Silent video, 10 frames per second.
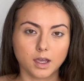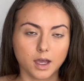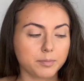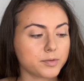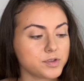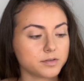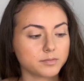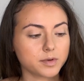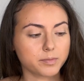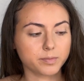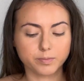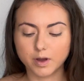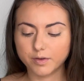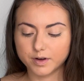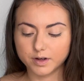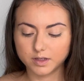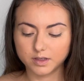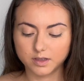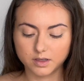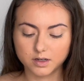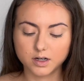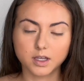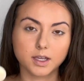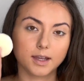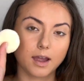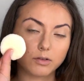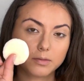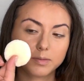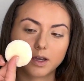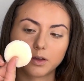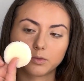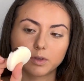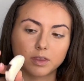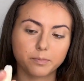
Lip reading: I put some powder in here and I will apply it with the